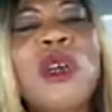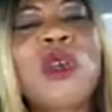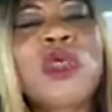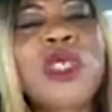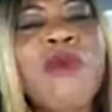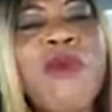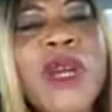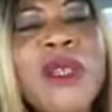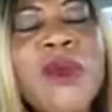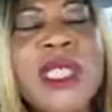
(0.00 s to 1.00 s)

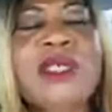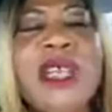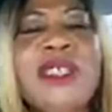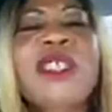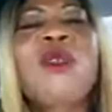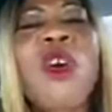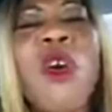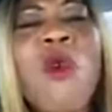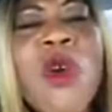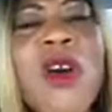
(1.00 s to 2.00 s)
crucified with Christ. The
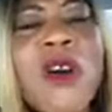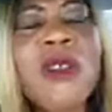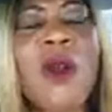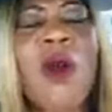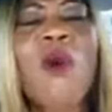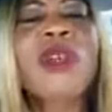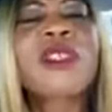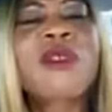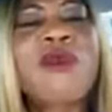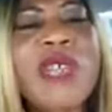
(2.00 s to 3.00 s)
whole world
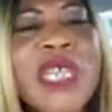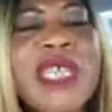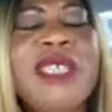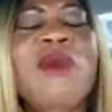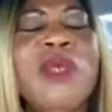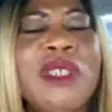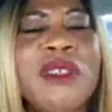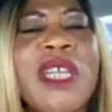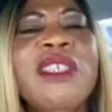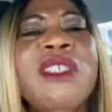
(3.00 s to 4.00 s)
was raised with
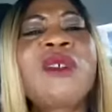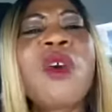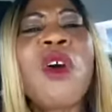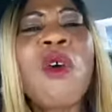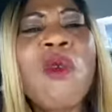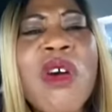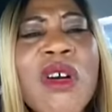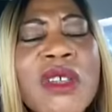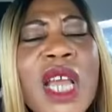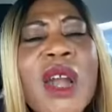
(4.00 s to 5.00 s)
Christ. The whole
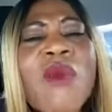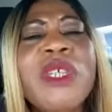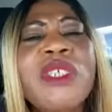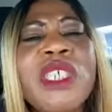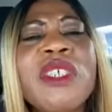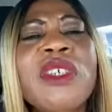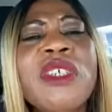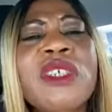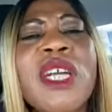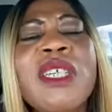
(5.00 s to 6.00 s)
world, when
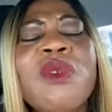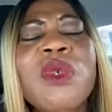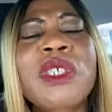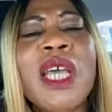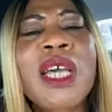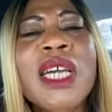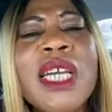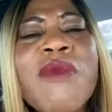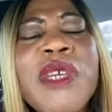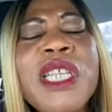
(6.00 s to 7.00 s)
Jesus Christ was
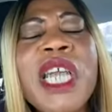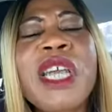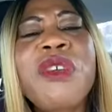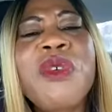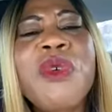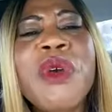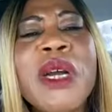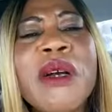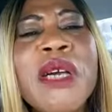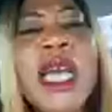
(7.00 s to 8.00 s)
given a new
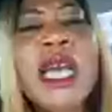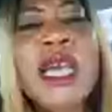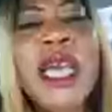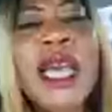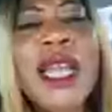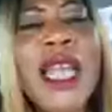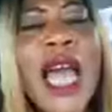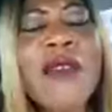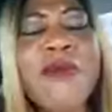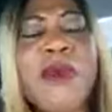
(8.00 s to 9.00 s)
uh, uh,
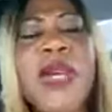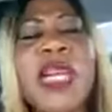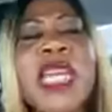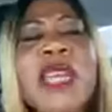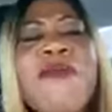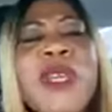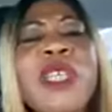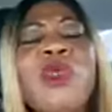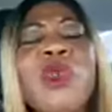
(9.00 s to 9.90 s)
life, give it